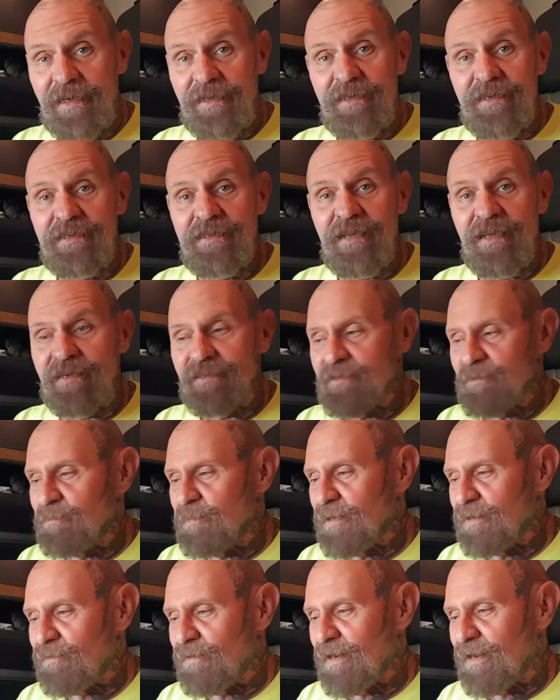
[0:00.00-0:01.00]
these things have
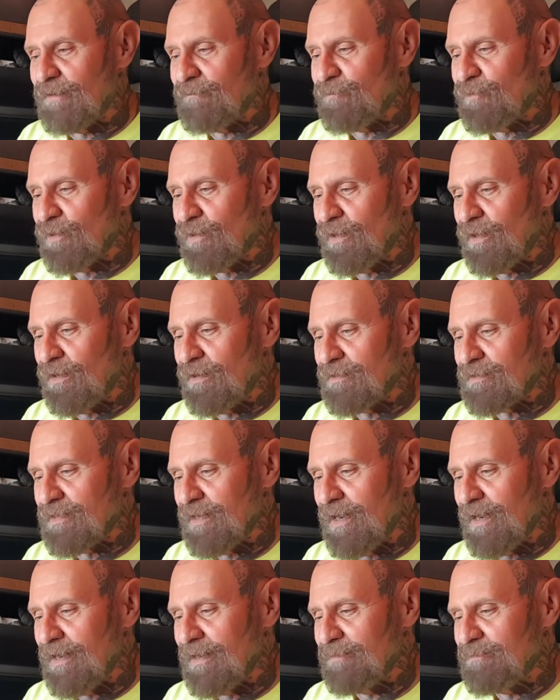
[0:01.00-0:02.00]
been around for a long
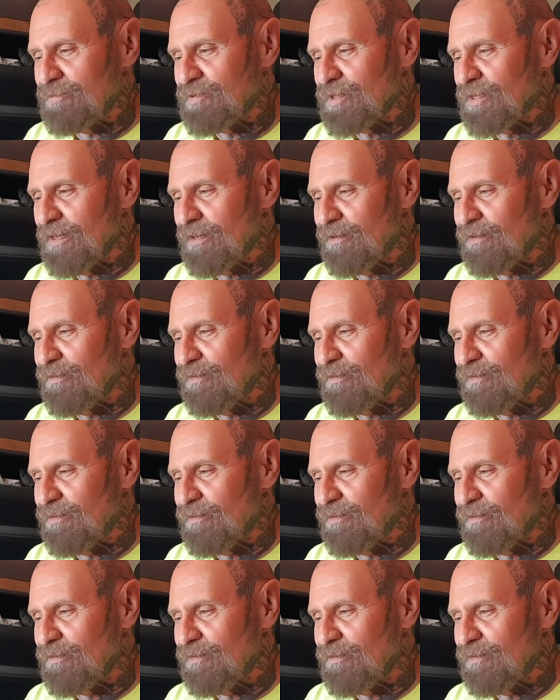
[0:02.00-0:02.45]
time, so